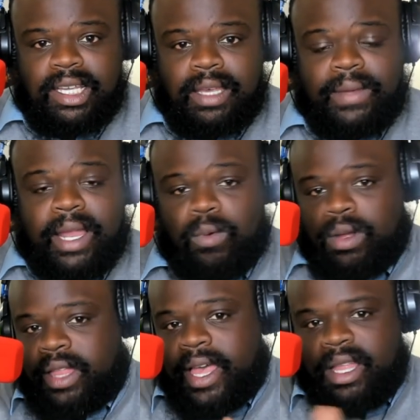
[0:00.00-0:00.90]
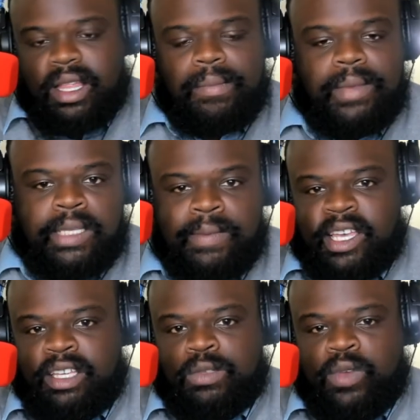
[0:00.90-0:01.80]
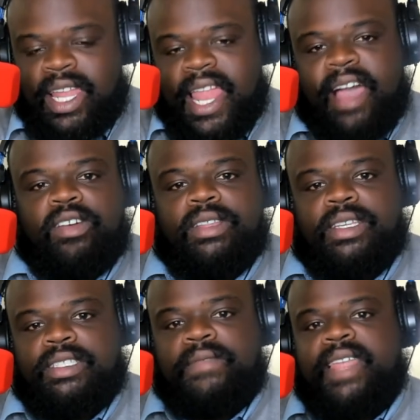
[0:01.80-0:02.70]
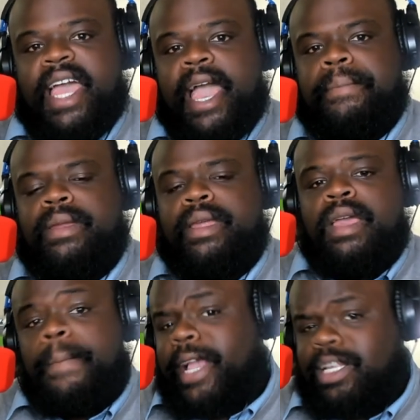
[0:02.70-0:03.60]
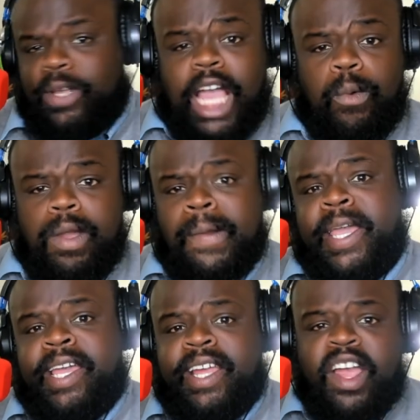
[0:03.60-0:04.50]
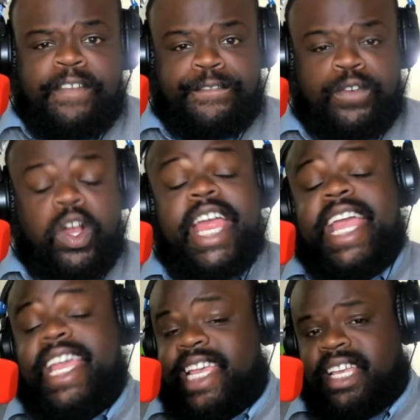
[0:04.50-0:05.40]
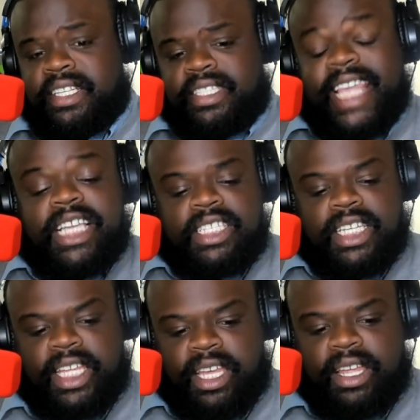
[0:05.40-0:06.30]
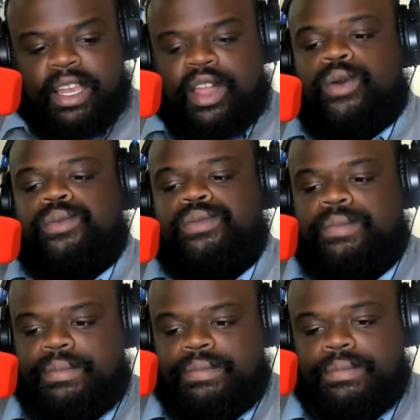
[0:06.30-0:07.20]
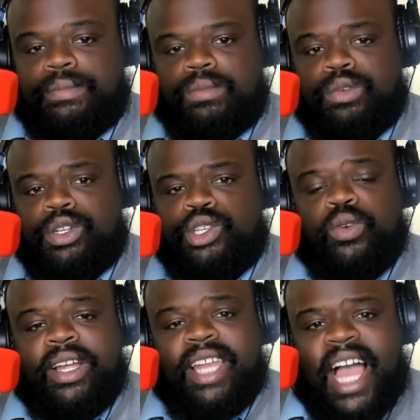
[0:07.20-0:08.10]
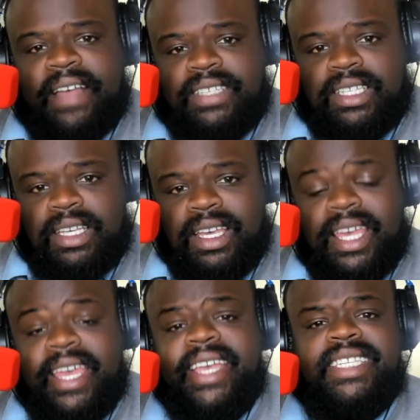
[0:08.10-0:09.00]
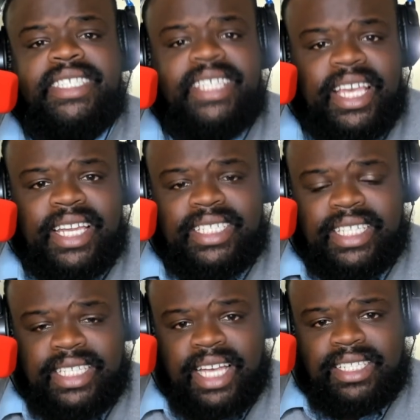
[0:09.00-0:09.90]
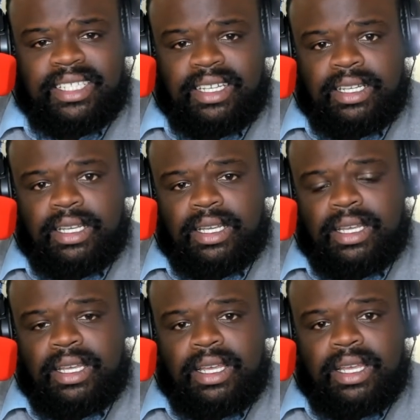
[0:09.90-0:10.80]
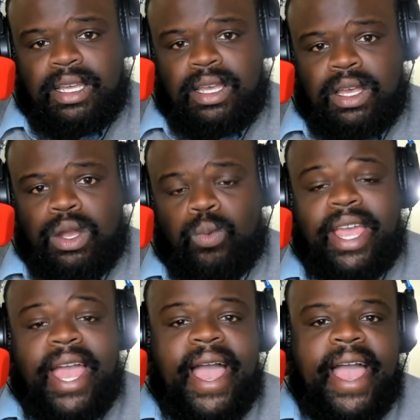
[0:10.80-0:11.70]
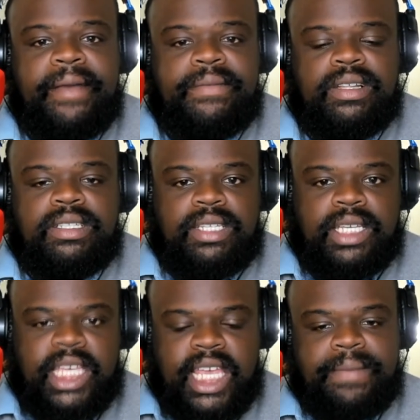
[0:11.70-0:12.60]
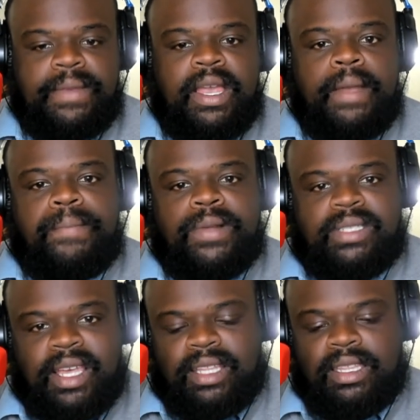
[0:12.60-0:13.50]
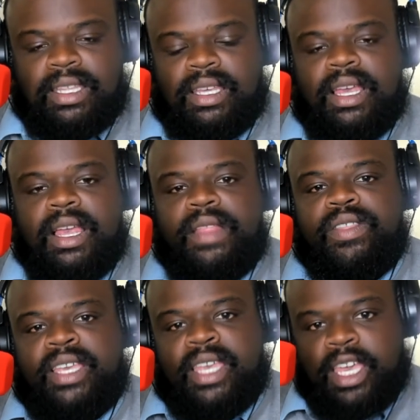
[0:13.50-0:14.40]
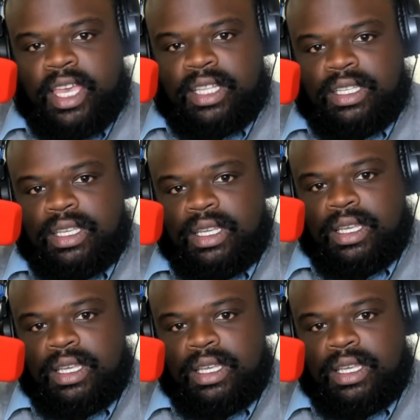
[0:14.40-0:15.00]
and be like, well, that it's because we allowed all this stuff to happen, because we thought we were being free sexually. No, we're destroying lives. It's sick and it's disgusting. We have to keep protecting the kids.